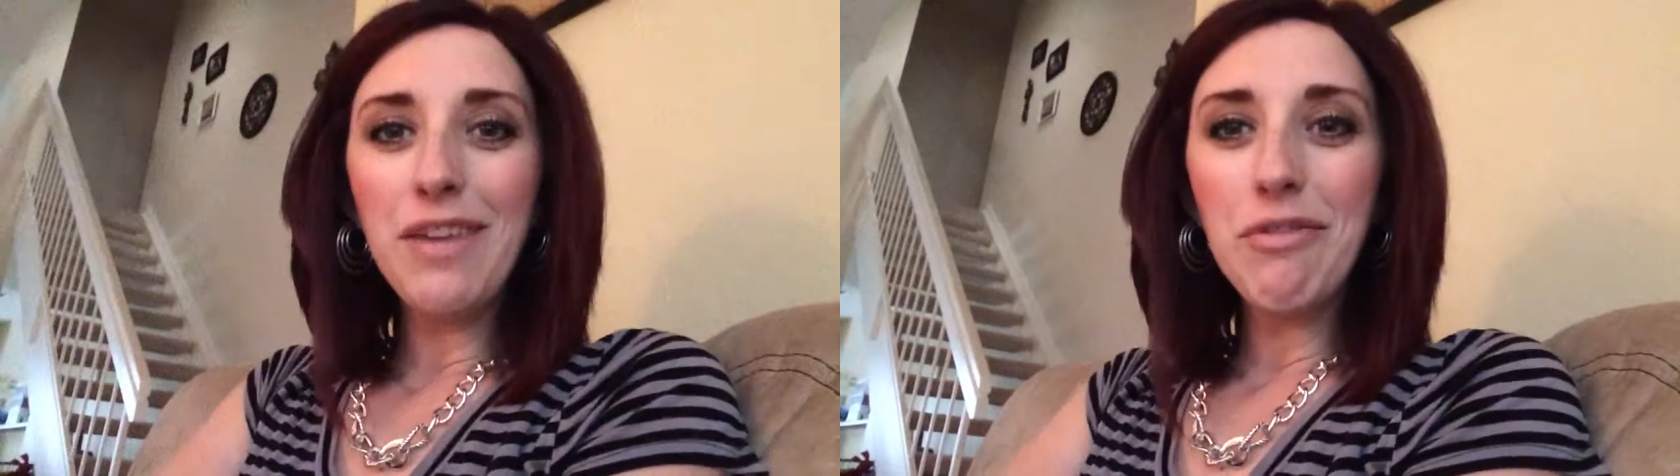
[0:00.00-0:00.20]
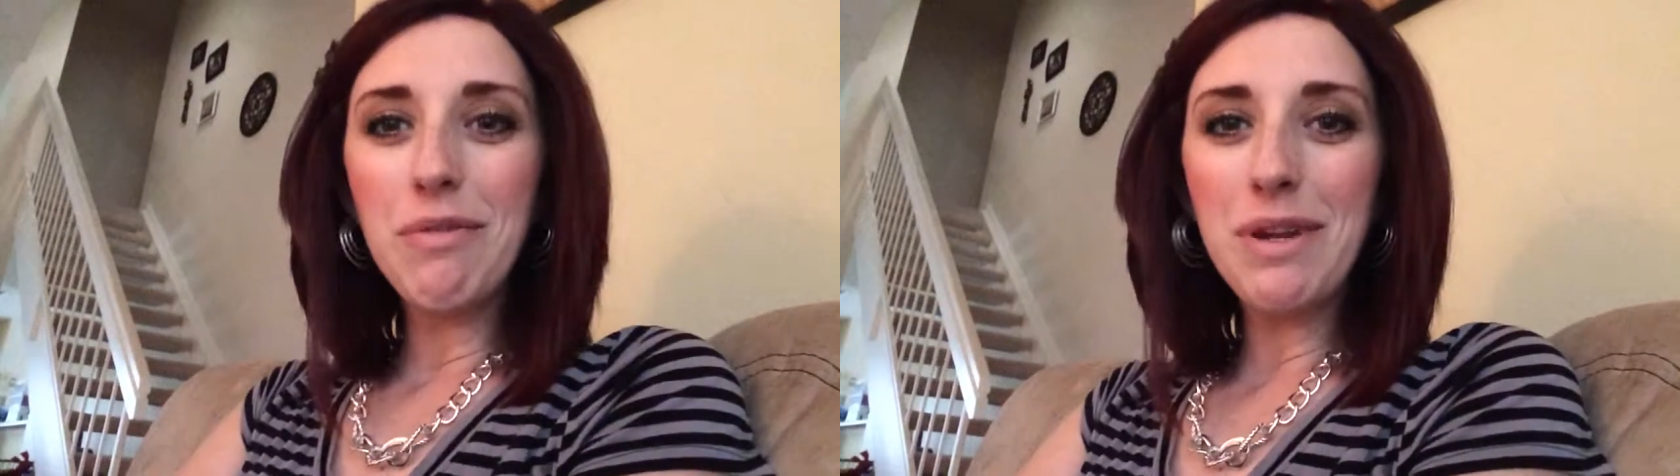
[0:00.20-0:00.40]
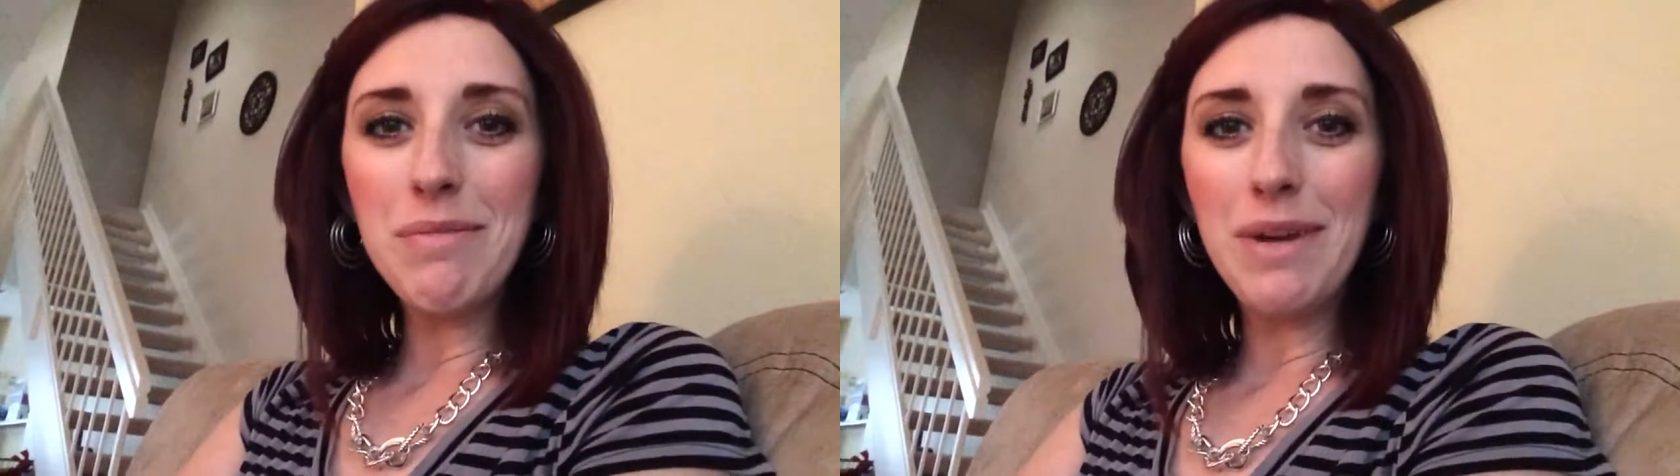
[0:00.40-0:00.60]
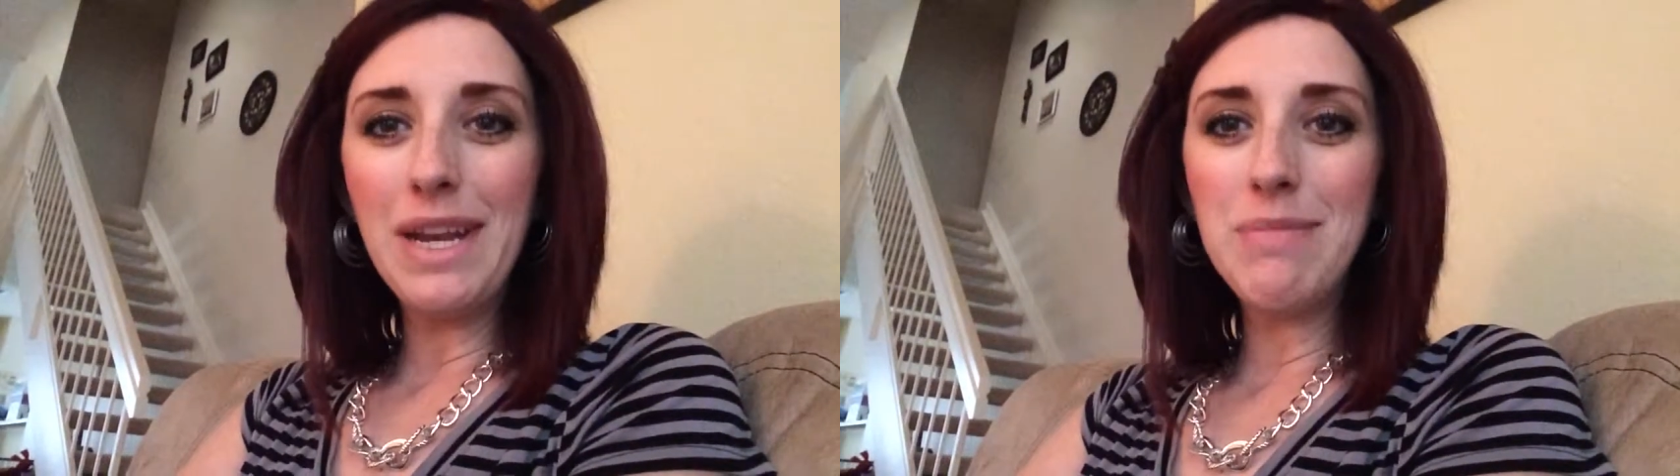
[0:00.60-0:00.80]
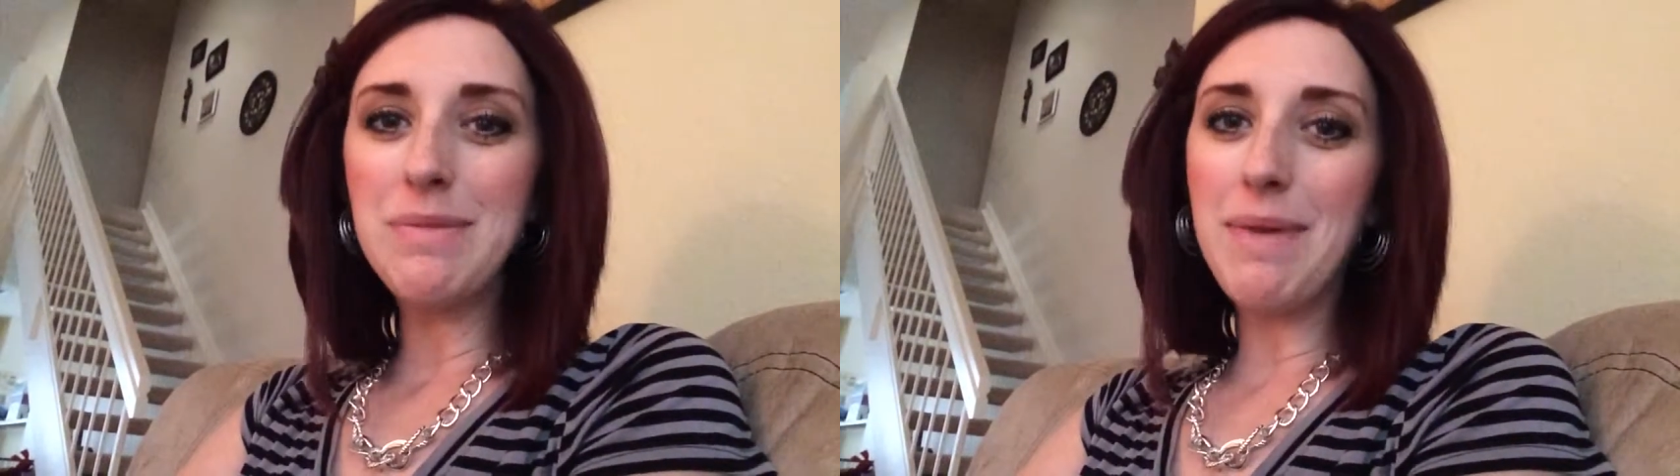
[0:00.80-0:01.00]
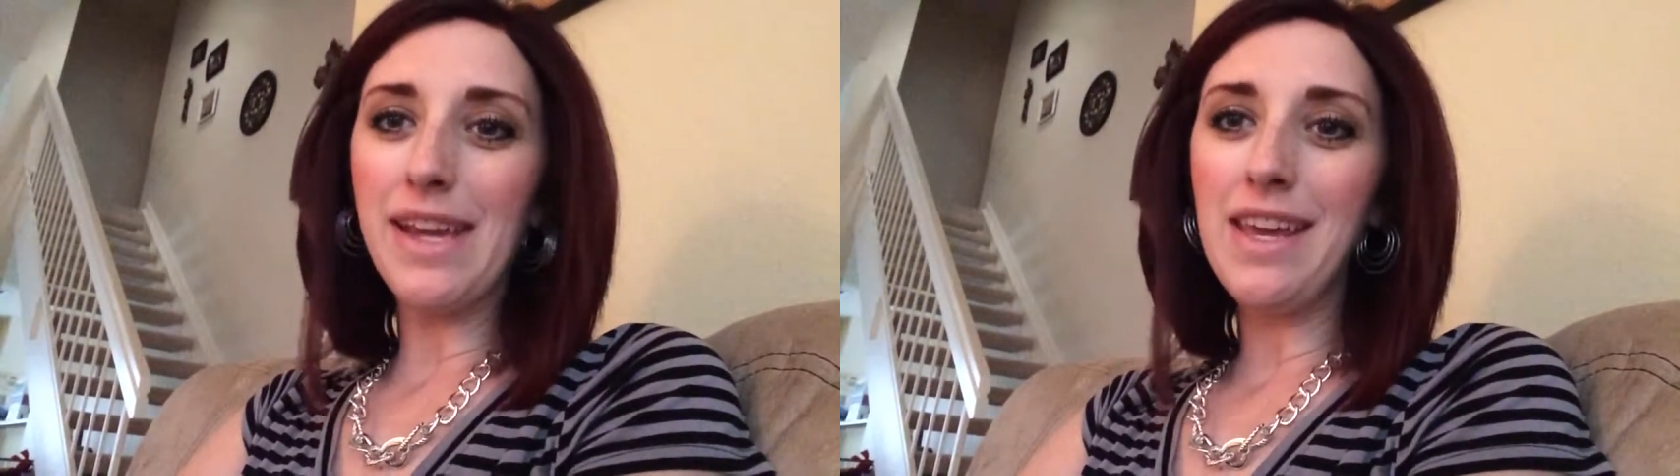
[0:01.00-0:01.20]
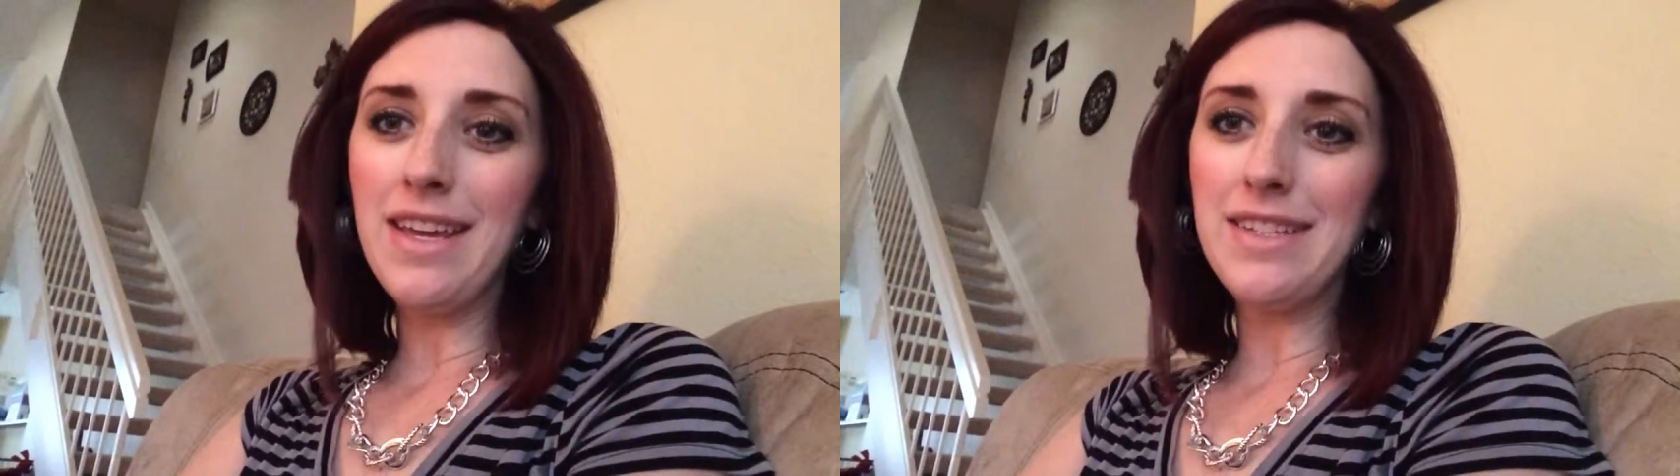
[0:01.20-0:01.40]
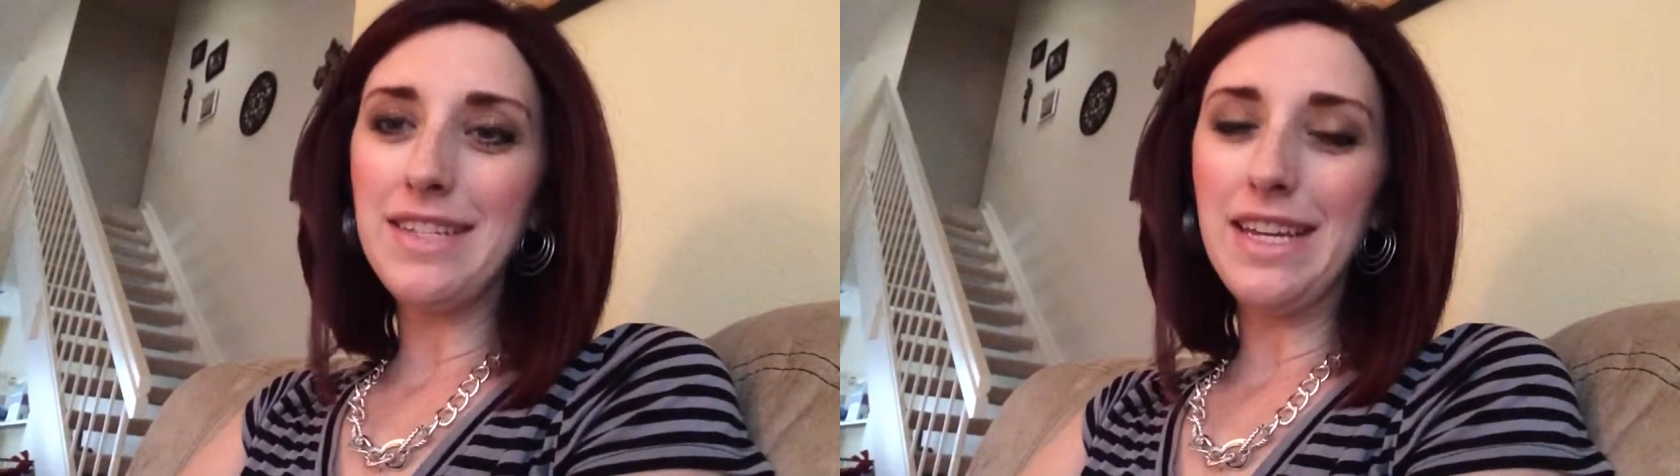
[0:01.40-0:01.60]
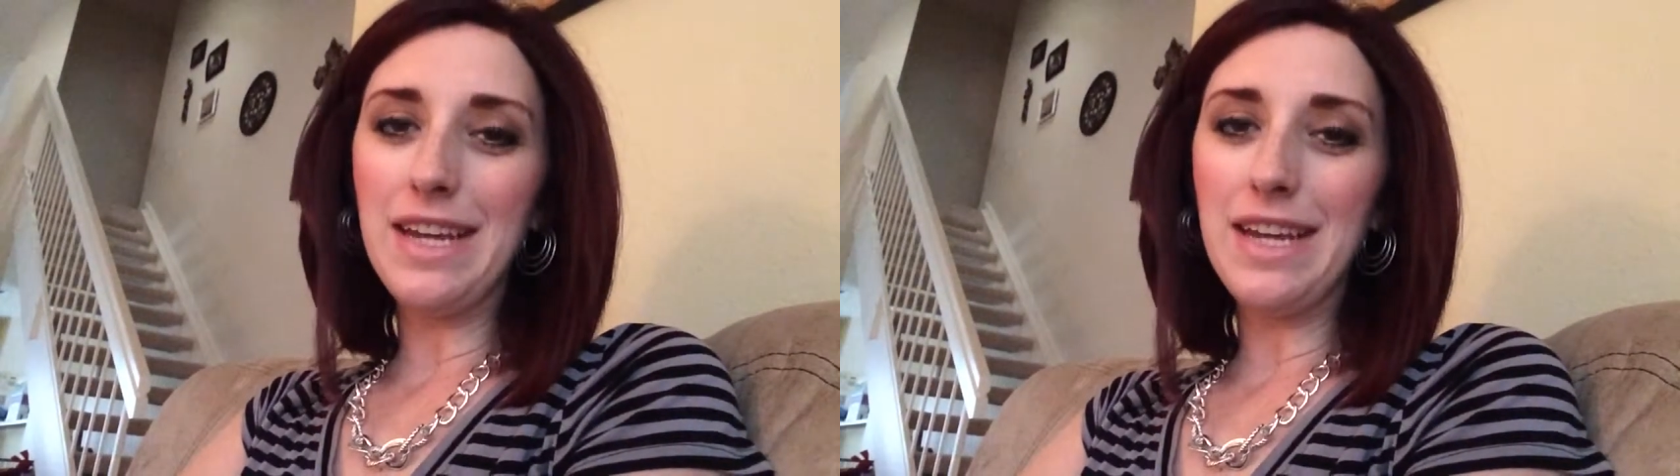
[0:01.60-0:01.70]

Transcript: everyone, my name is Maggie Hensley and